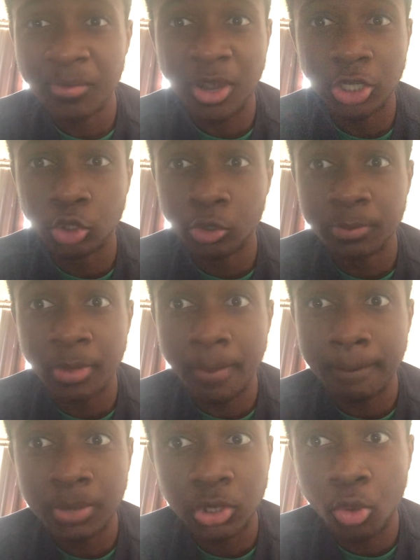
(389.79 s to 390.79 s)
My shorts
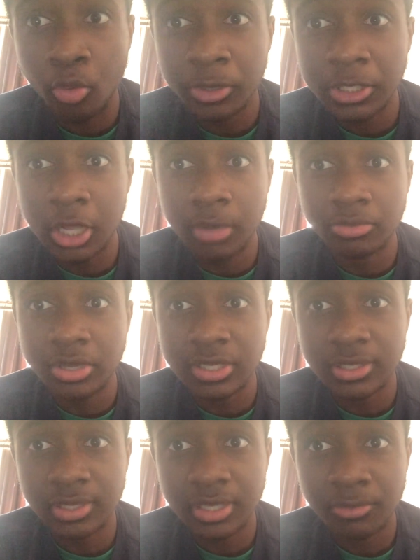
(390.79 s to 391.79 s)
been blowing up
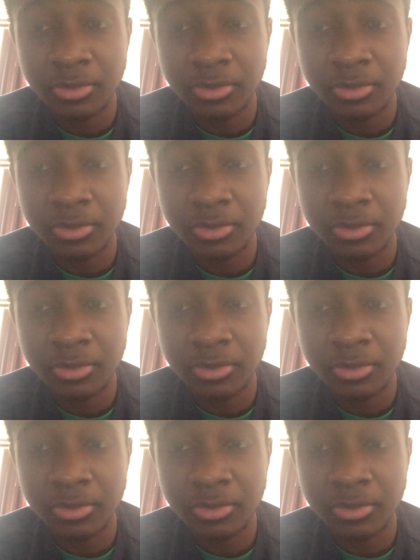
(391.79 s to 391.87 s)
recently.